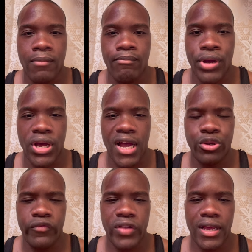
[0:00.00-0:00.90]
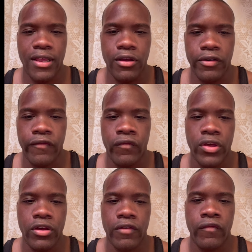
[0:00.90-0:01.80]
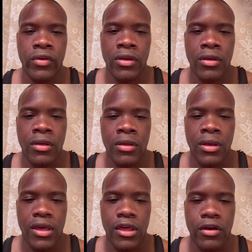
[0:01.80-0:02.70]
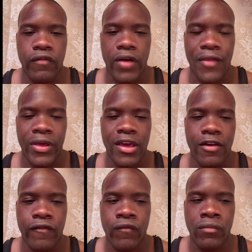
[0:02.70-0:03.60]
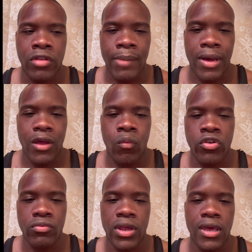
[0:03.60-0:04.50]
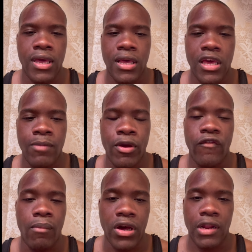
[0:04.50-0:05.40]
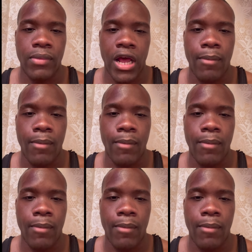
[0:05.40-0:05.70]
But I do feel like if if if I think if somebody wants you dead, it'd be over for money, man.